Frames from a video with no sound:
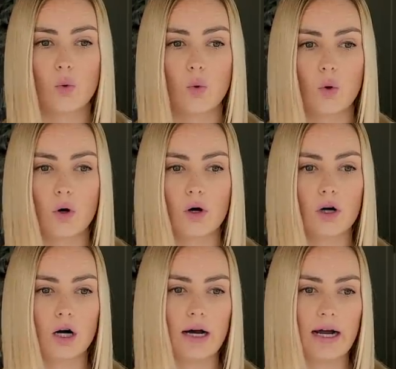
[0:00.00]

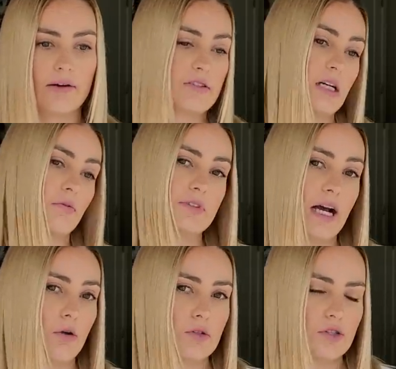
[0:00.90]
or I have
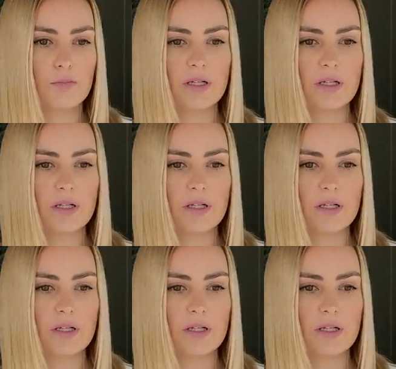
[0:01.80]
self-doubt,